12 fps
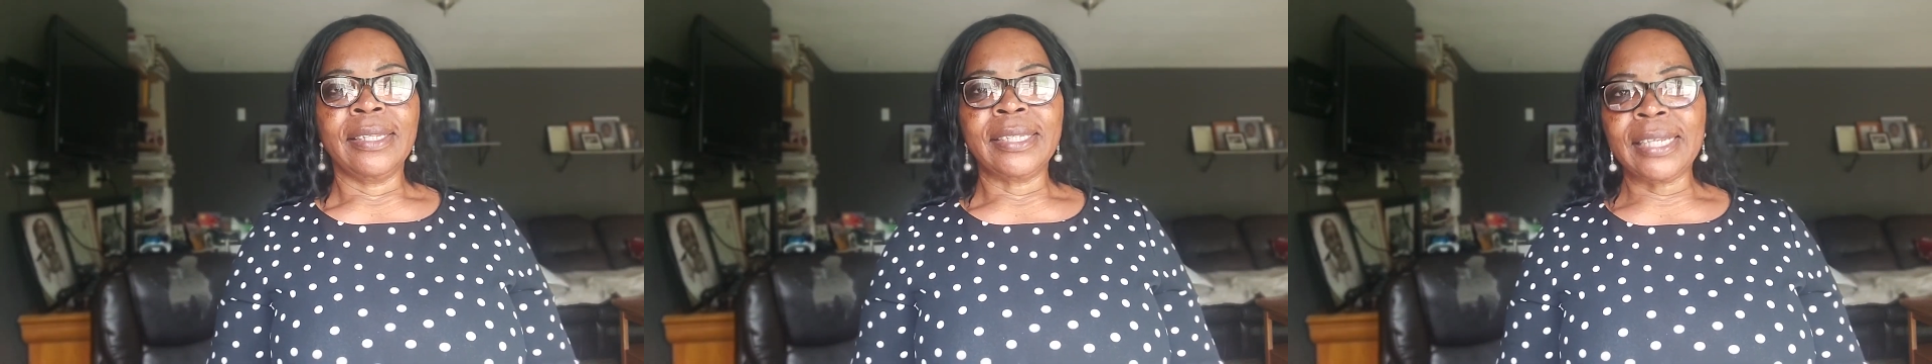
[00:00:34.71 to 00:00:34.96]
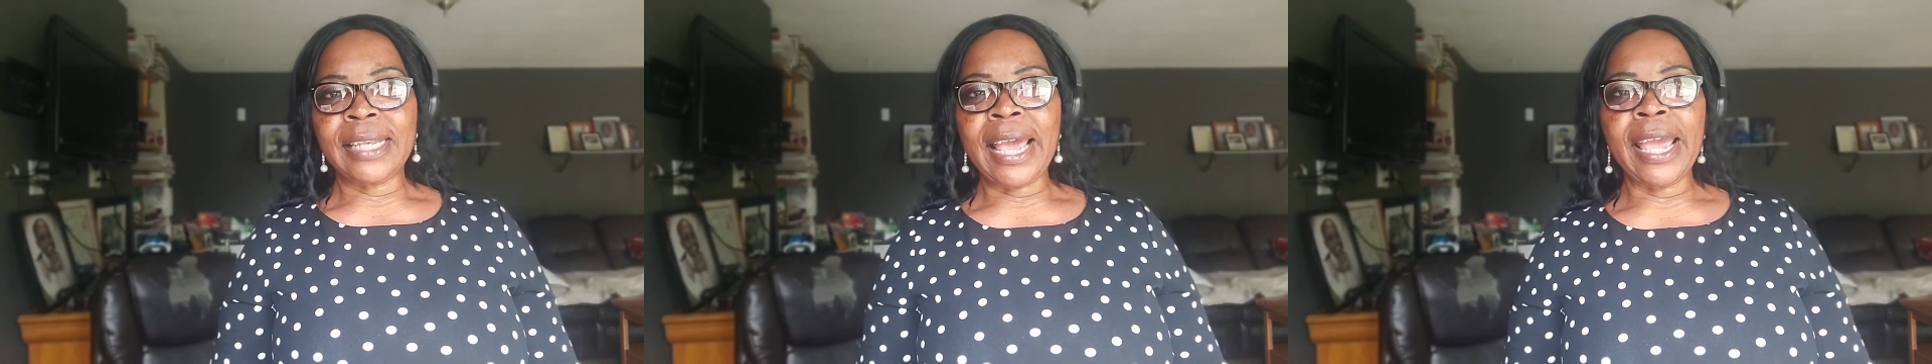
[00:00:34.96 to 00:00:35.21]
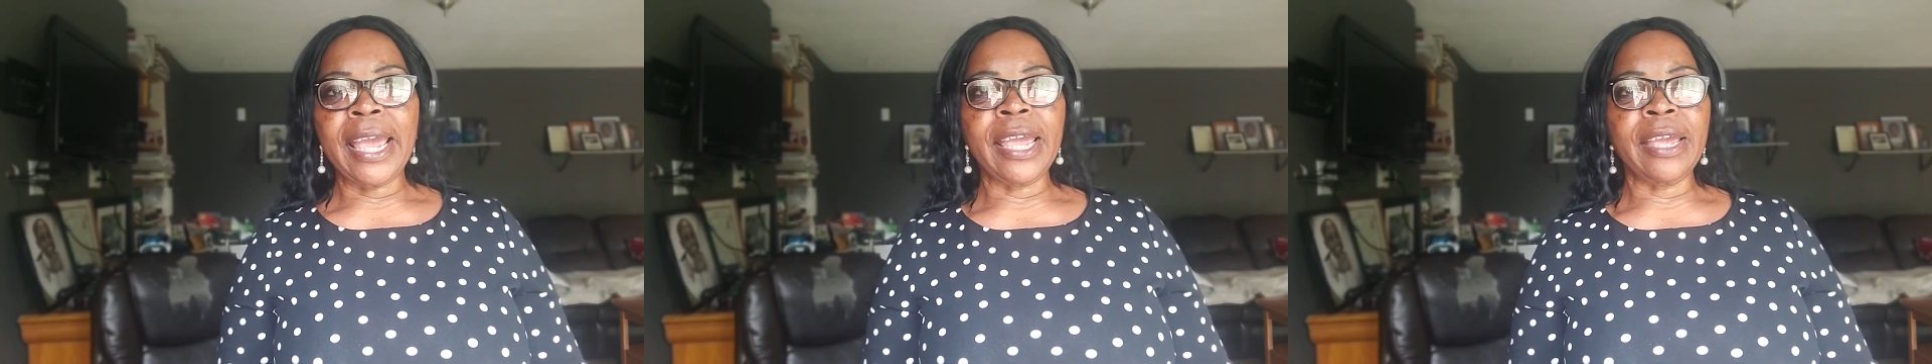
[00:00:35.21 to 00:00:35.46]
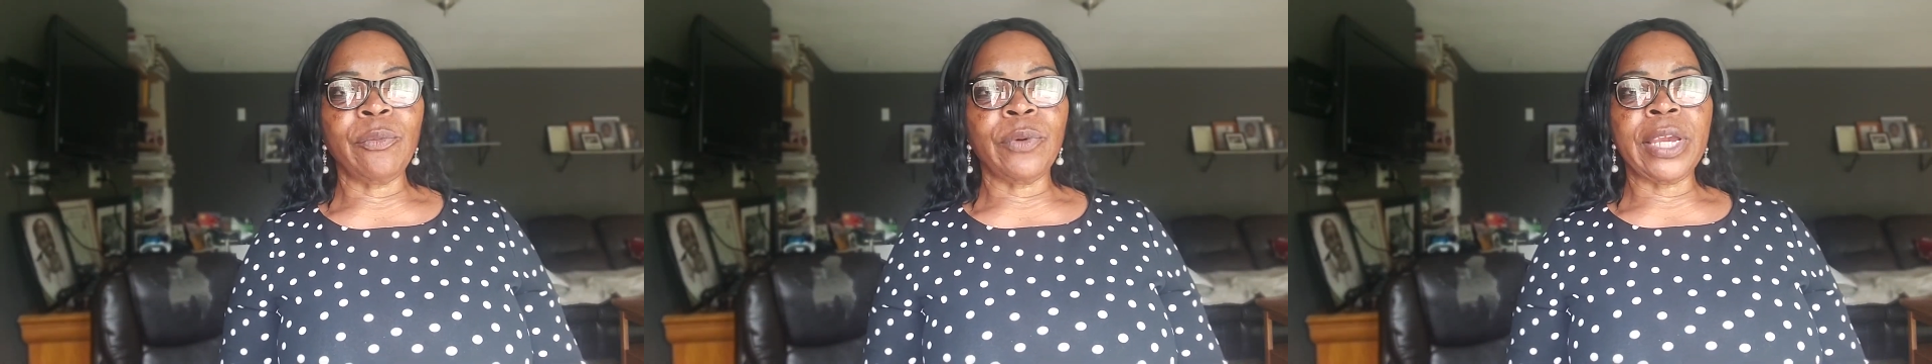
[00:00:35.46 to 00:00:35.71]

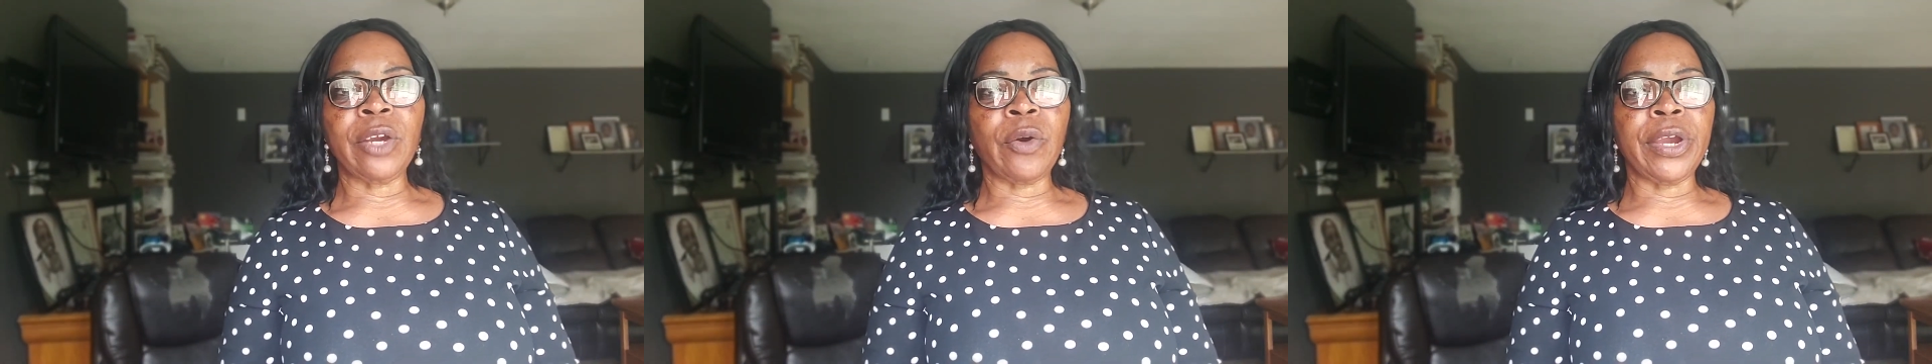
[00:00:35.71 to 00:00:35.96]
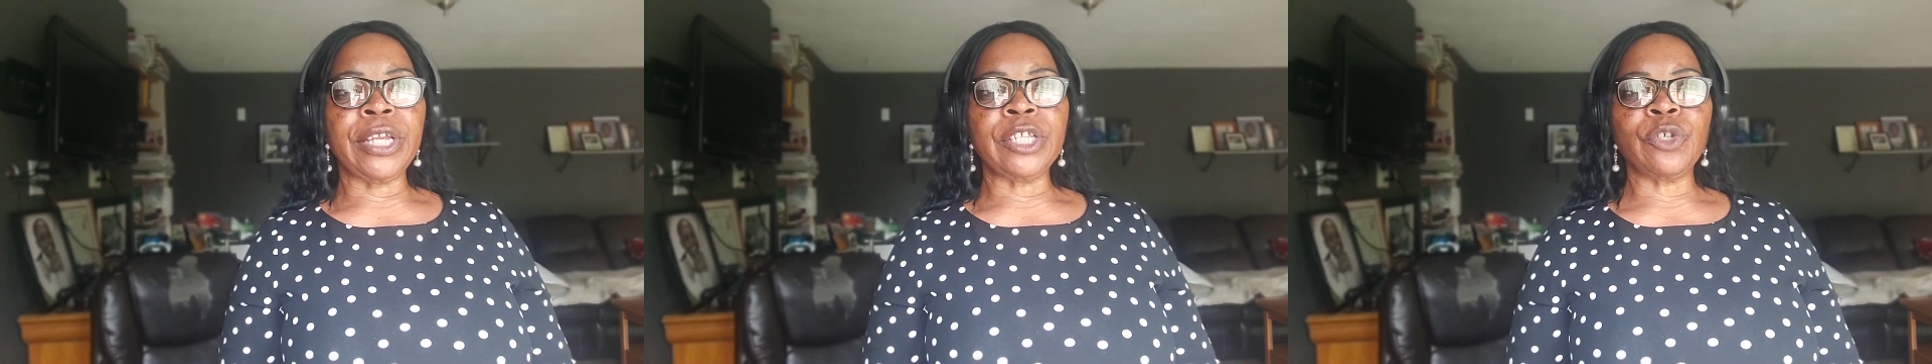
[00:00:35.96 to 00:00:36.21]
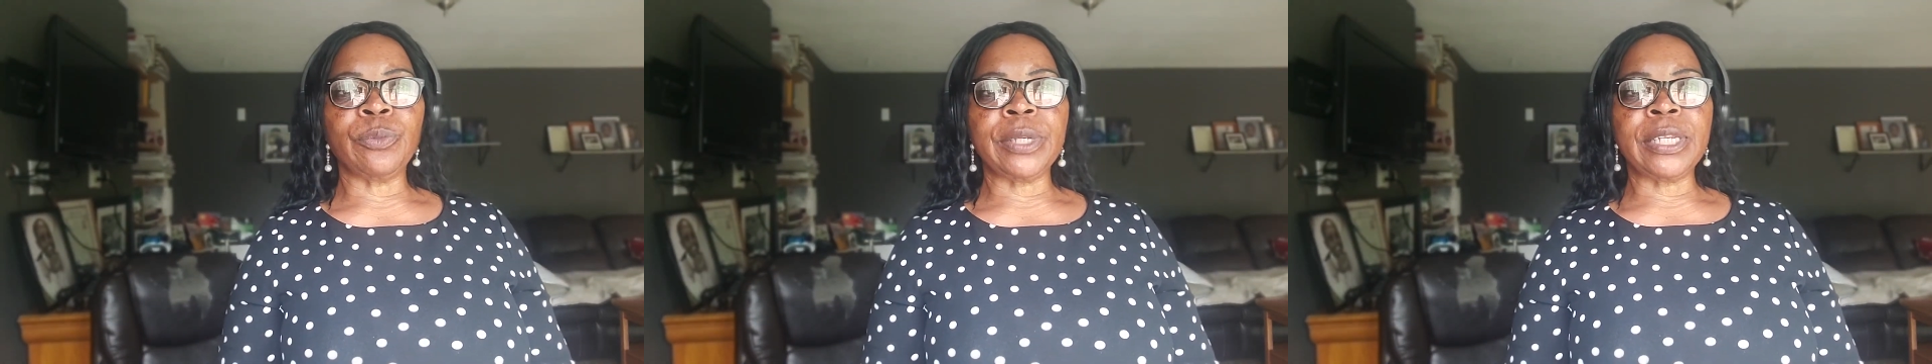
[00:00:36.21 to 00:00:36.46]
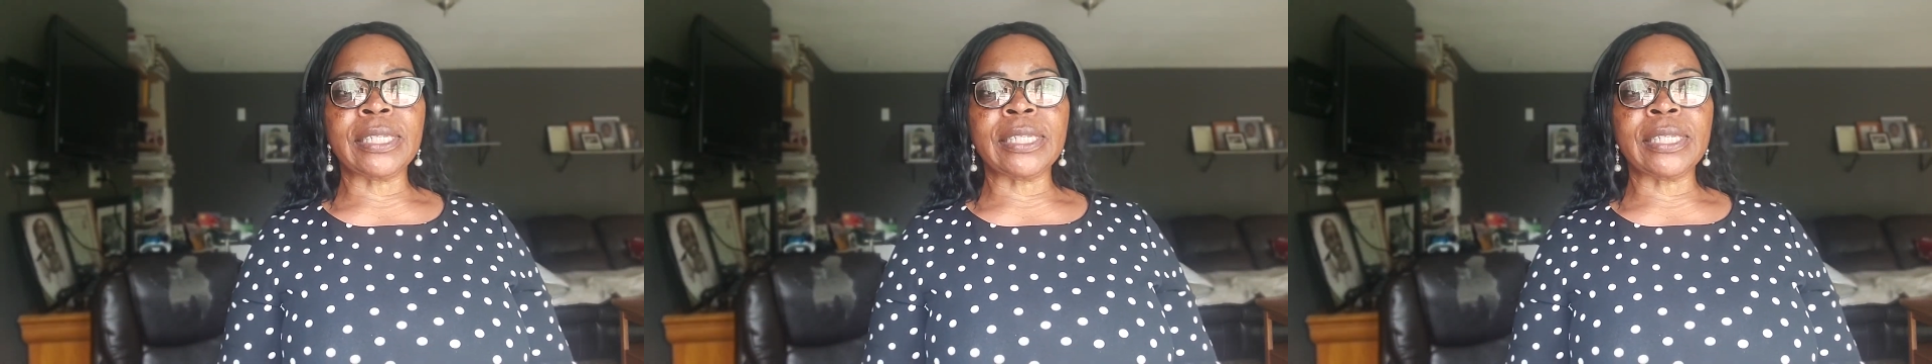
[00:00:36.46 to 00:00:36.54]
Today we're going to be